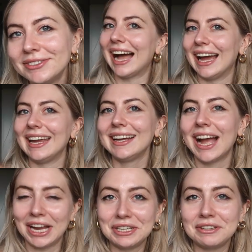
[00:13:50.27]
I
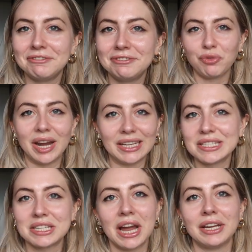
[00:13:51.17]
kind of
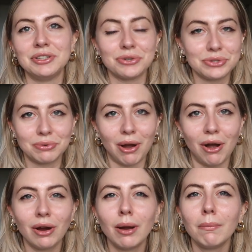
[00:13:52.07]
Frankenstein shined your
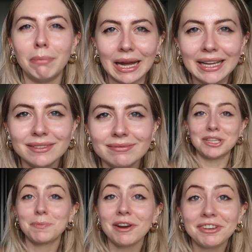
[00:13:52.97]
sarong, but
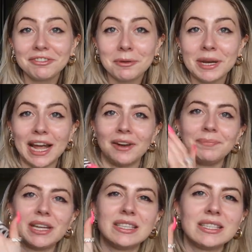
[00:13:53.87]
it's perfect for me now.
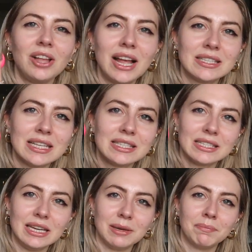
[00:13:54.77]
It still has this
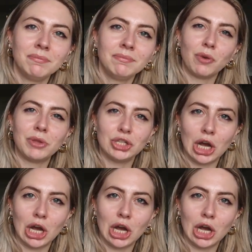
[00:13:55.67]
seam from the